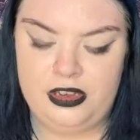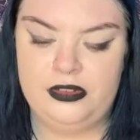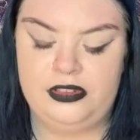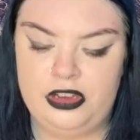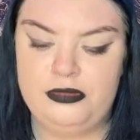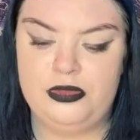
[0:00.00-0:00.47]

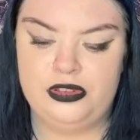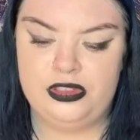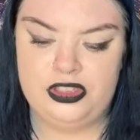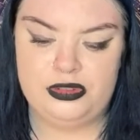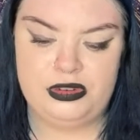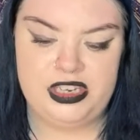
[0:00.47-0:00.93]
No more
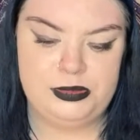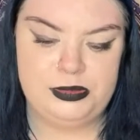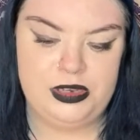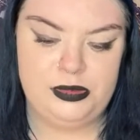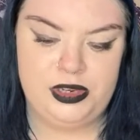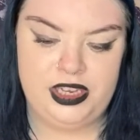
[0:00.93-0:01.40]
than twice
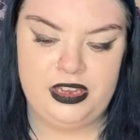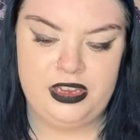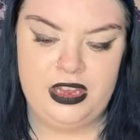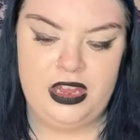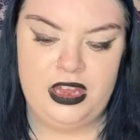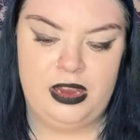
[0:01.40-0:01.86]
per week.
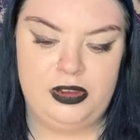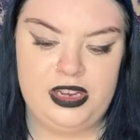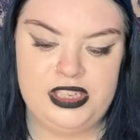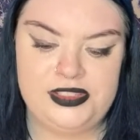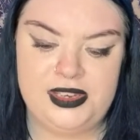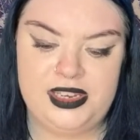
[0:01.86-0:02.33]

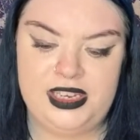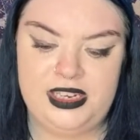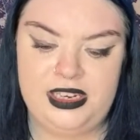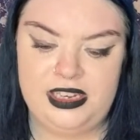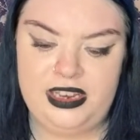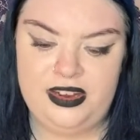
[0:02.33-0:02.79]
Apply to a
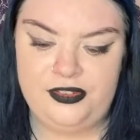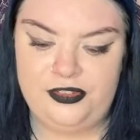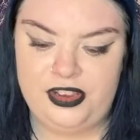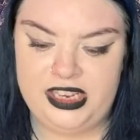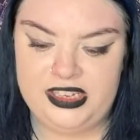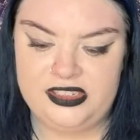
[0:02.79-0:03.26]
clean
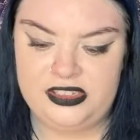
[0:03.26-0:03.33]
face.